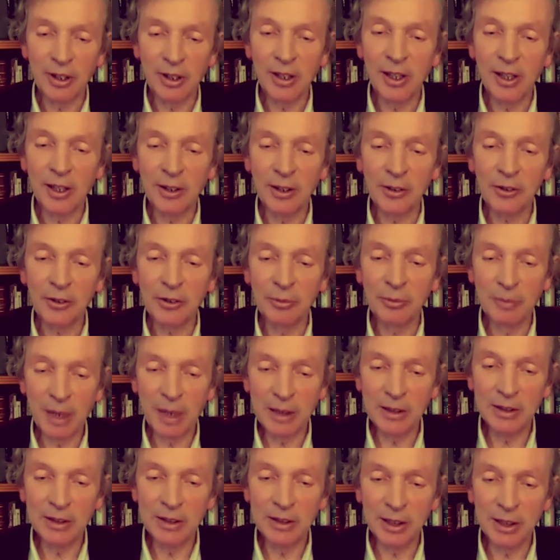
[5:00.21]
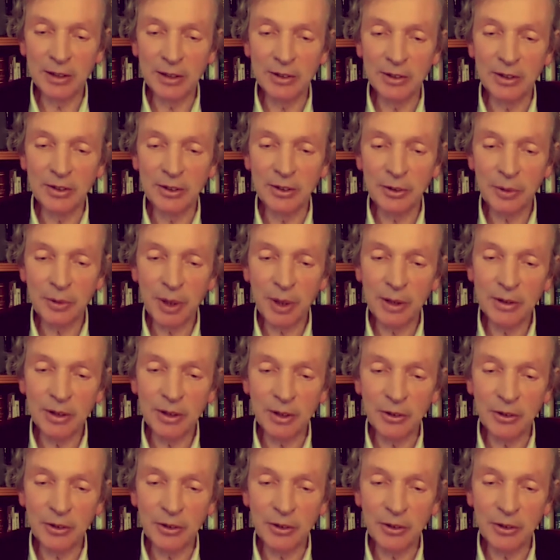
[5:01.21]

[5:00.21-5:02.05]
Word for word: as many did in the 20th